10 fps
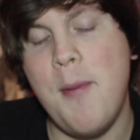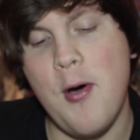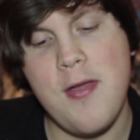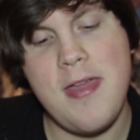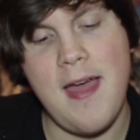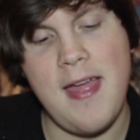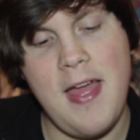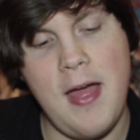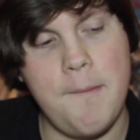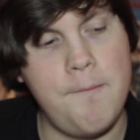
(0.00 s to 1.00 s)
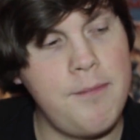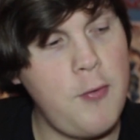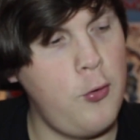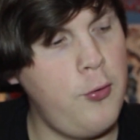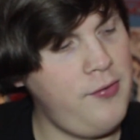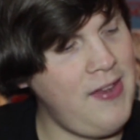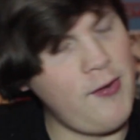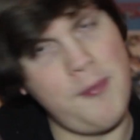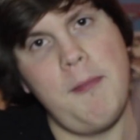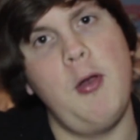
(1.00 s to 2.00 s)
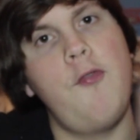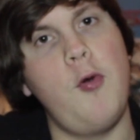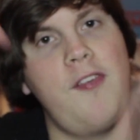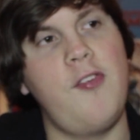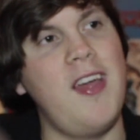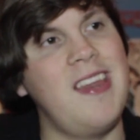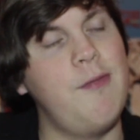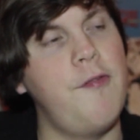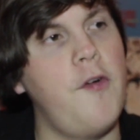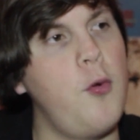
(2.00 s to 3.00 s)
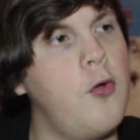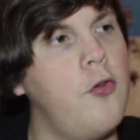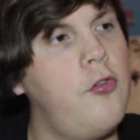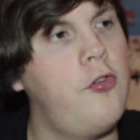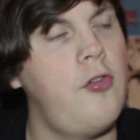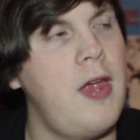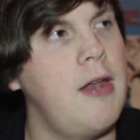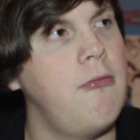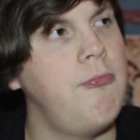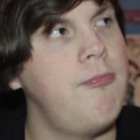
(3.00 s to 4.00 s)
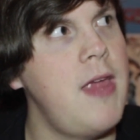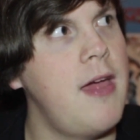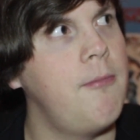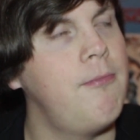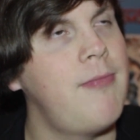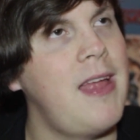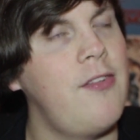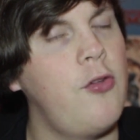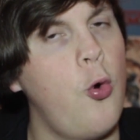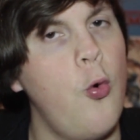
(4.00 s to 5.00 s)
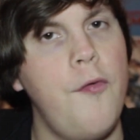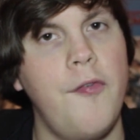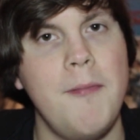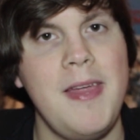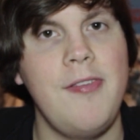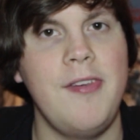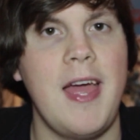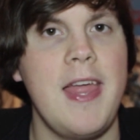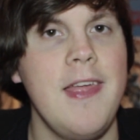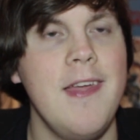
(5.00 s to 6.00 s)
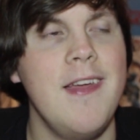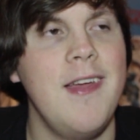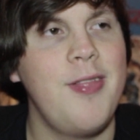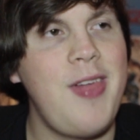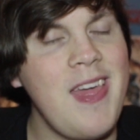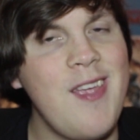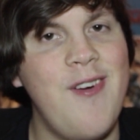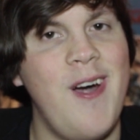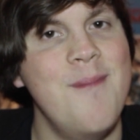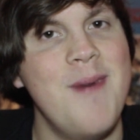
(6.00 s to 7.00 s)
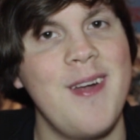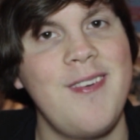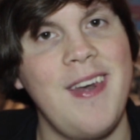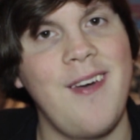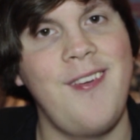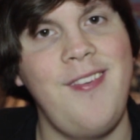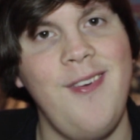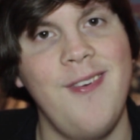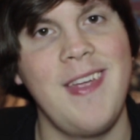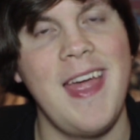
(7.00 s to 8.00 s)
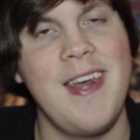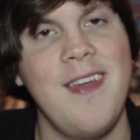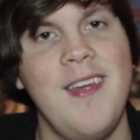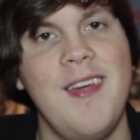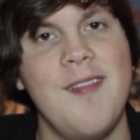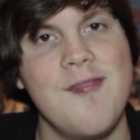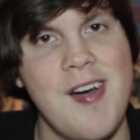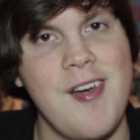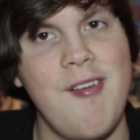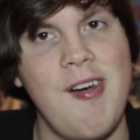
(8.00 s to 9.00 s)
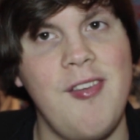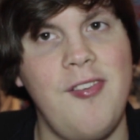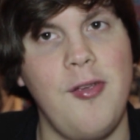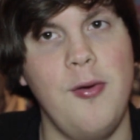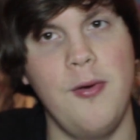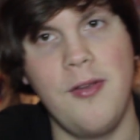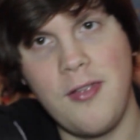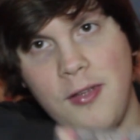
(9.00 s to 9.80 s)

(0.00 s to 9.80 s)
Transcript: But yeah, say in the comments down below if you're excited for Focus. And yeah, that's all from me today. Thank you very much, and I'll see you all again very, very soon.